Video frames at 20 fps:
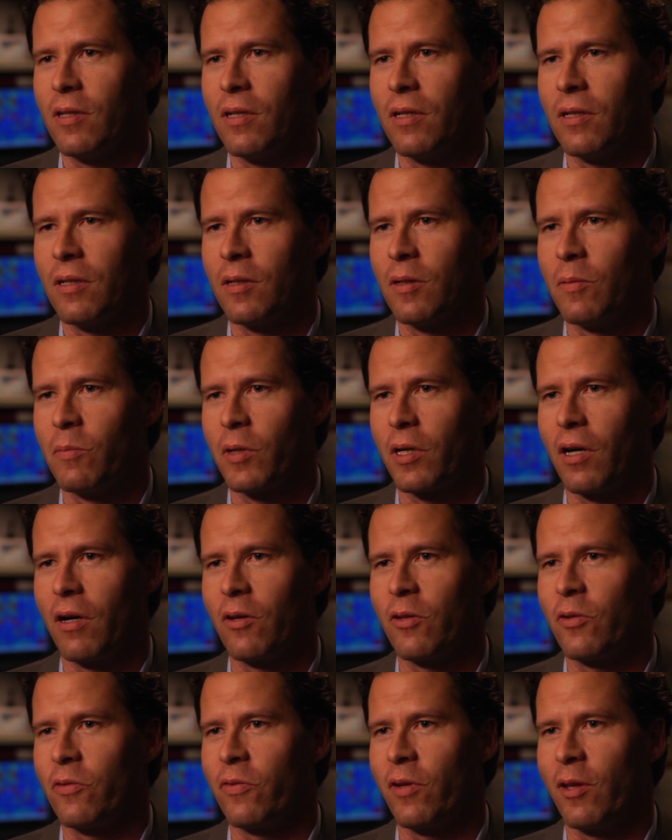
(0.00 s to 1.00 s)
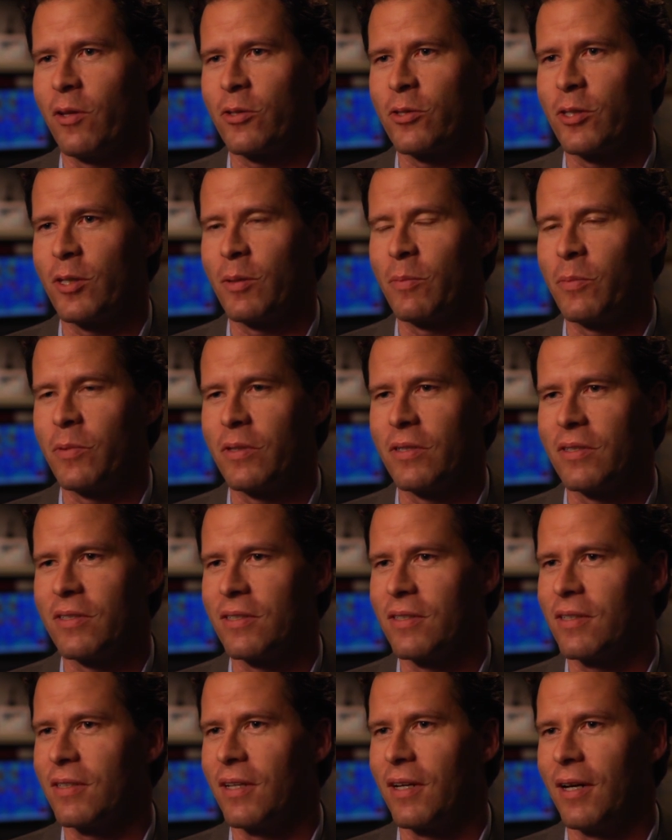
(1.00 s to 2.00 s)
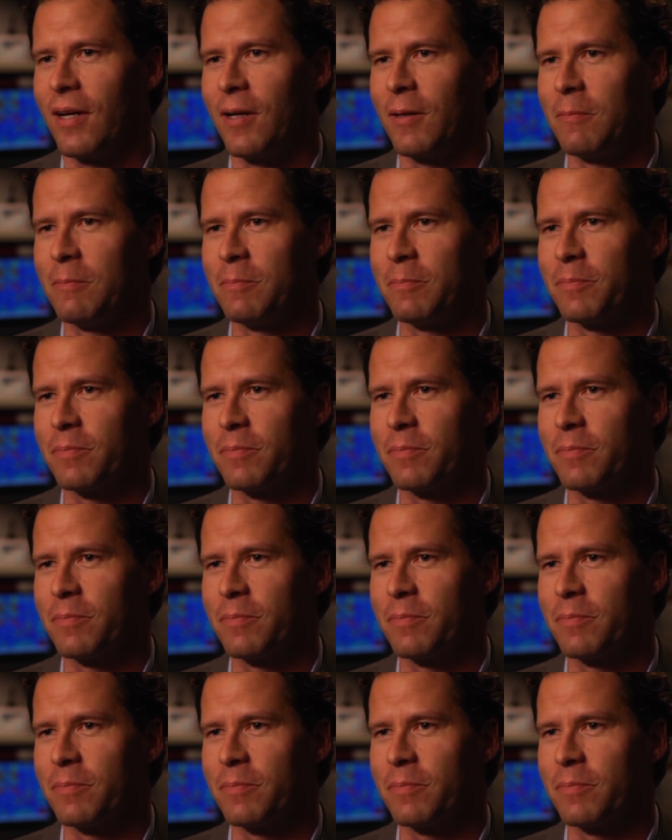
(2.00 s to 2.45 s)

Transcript: the MacArthur Fellowship is a